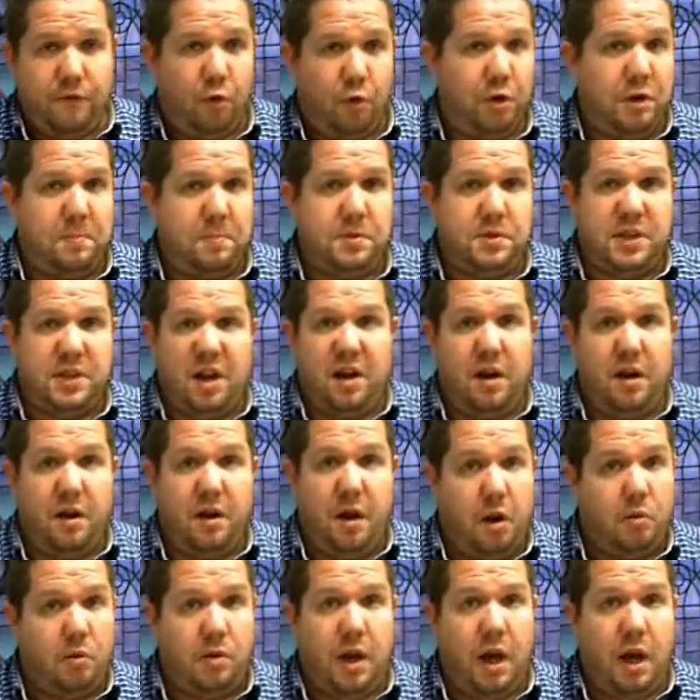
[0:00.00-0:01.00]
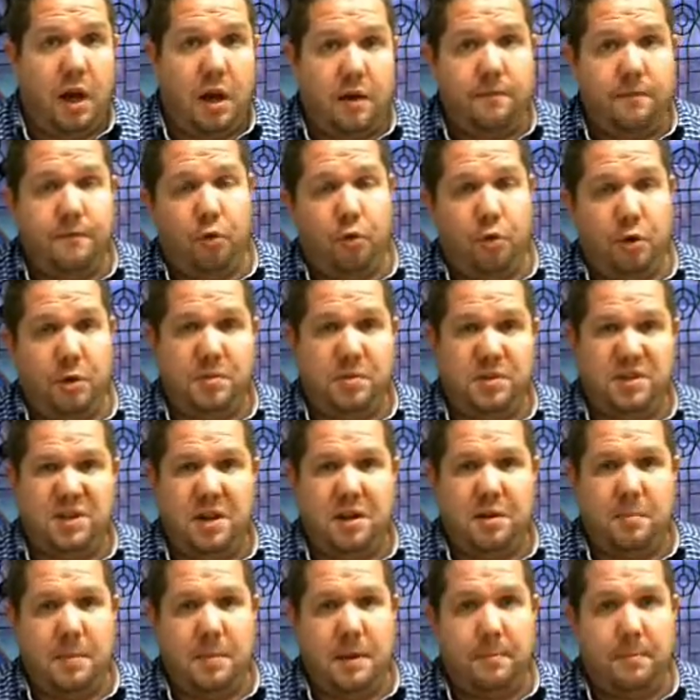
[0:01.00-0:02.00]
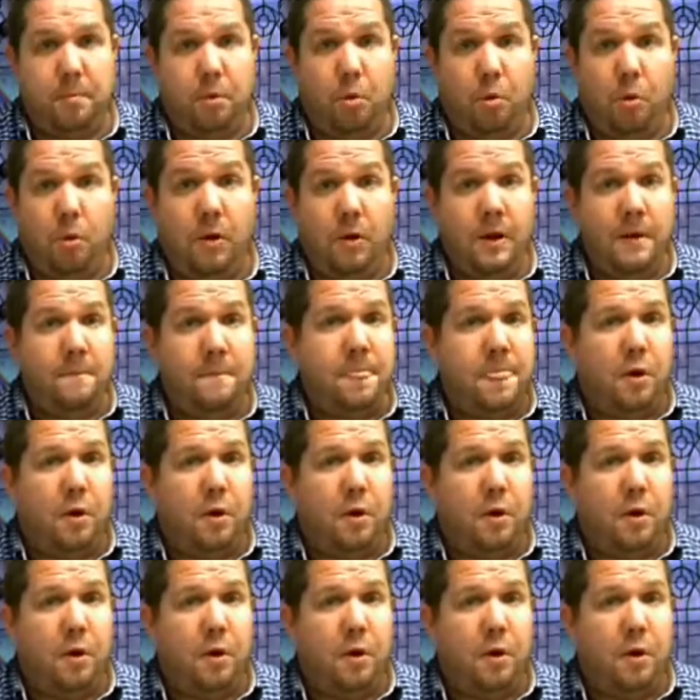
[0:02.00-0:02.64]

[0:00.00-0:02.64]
40% okay, and 40% a bit poor,